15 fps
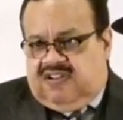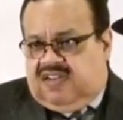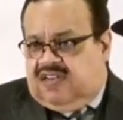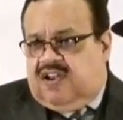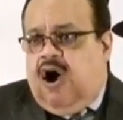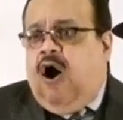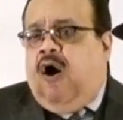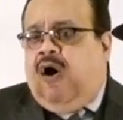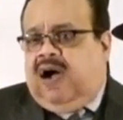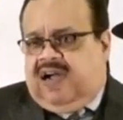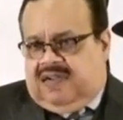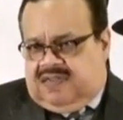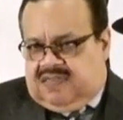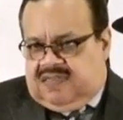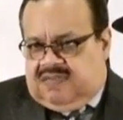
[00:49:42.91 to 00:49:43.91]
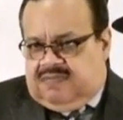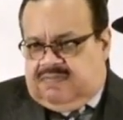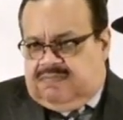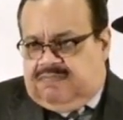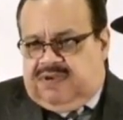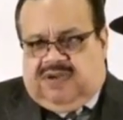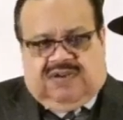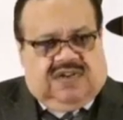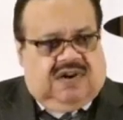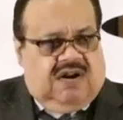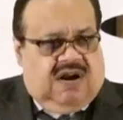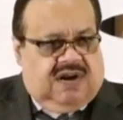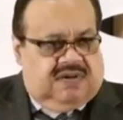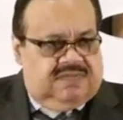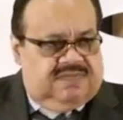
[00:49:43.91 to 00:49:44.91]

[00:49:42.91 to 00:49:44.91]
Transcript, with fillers: Noah built an ark.